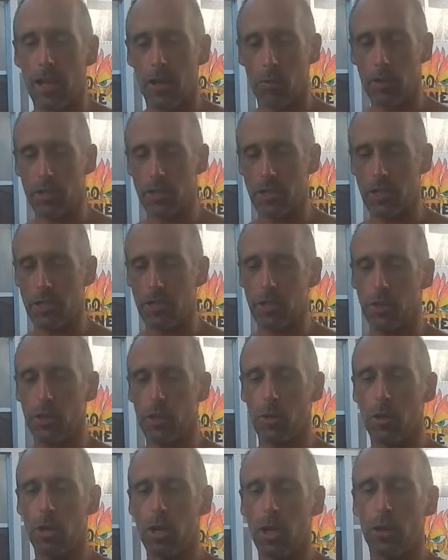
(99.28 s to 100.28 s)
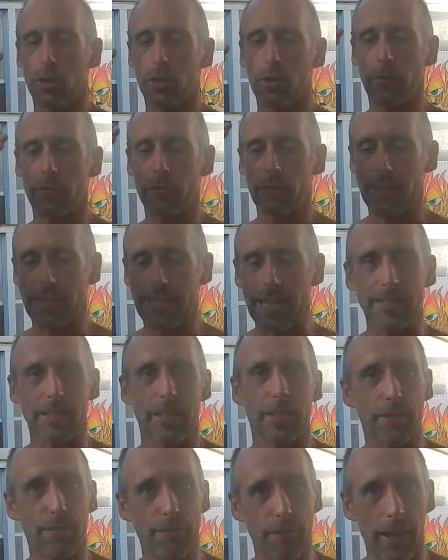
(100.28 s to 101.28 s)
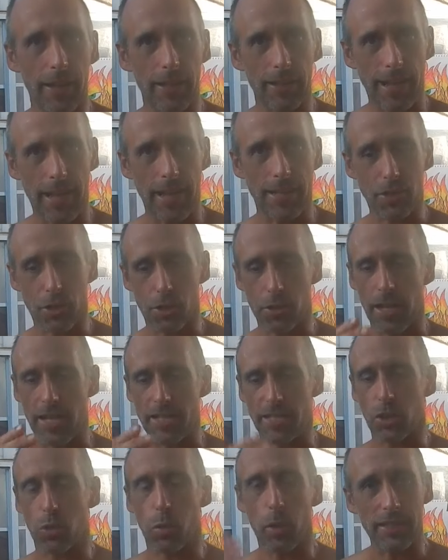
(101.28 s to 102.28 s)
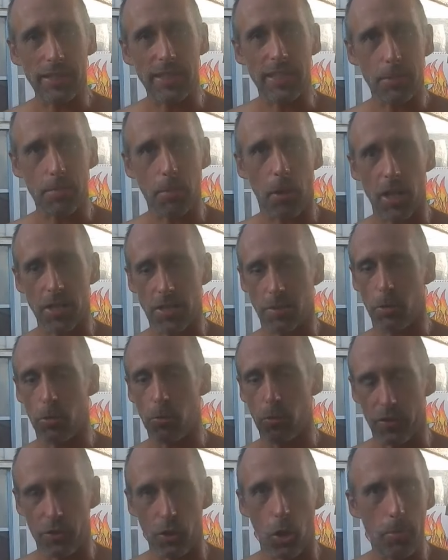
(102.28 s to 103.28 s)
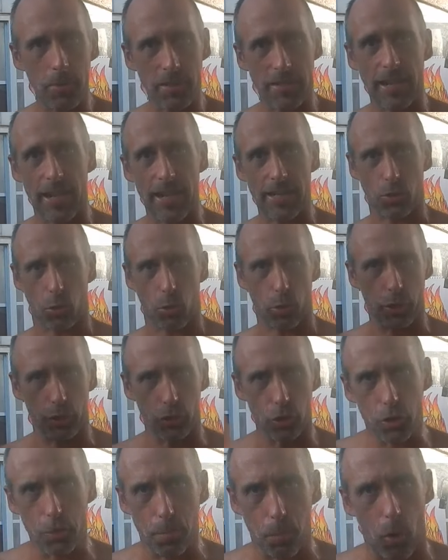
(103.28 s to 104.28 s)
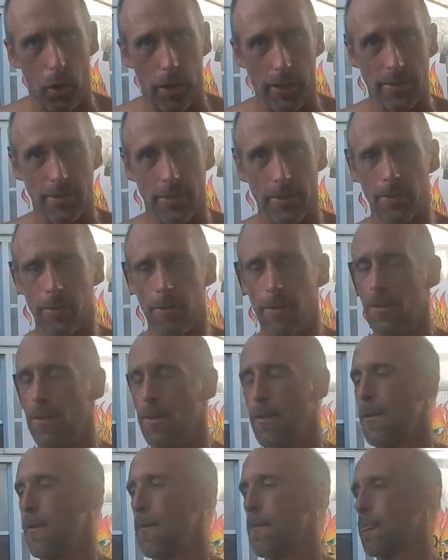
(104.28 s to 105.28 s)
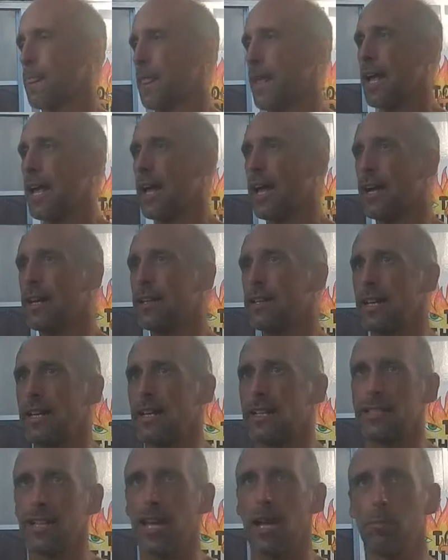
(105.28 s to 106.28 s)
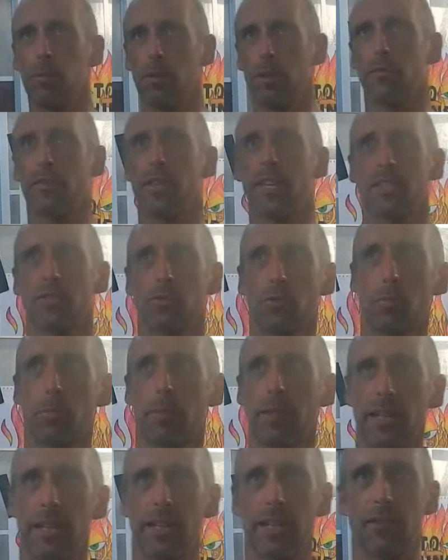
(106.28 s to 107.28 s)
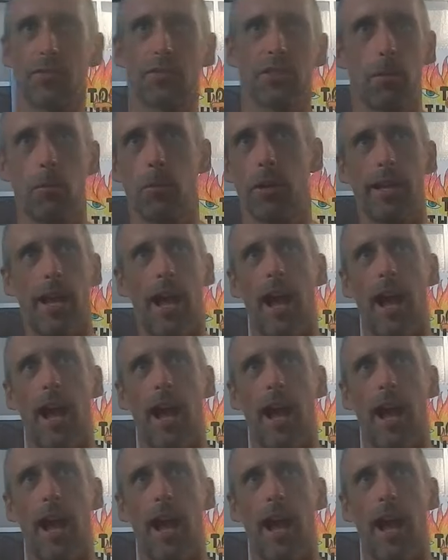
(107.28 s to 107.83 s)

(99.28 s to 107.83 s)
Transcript: which is, you know, you have to get to the final answer as quickly as possible with no mistakes or you lose points. And an example of this would be if someone